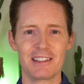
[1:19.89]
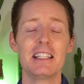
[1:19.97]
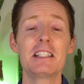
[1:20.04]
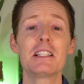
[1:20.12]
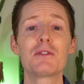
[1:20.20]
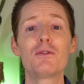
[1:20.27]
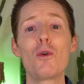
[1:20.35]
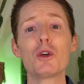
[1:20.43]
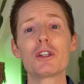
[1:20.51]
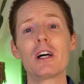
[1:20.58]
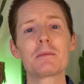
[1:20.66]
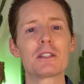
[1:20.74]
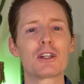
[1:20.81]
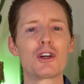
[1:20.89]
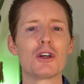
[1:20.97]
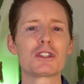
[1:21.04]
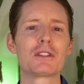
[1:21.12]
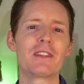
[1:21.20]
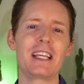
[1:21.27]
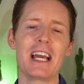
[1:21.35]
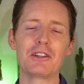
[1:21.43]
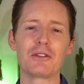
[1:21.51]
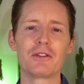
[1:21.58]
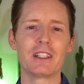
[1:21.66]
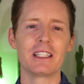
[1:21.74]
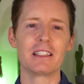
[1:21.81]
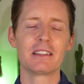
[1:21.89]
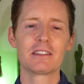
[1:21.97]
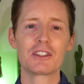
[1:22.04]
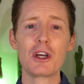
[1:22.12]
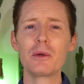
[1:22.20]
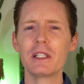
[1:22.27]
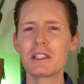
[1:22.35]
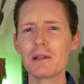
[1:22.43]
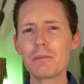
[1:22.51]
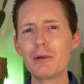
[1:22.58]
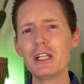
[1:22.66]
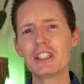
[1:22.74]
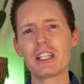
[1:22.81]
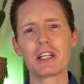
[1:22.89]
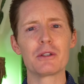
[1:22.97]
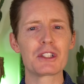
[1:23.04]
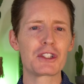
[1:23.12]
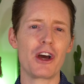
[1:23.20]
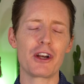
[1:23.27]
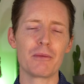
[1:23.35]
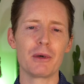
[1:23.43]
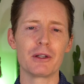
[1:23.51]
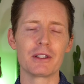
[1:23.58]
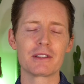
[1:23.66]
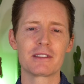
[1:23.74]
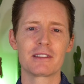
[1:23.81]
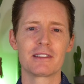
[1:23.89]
This is 4 times the cost of the annual fee, so it's a pretty generous sign-up bonus.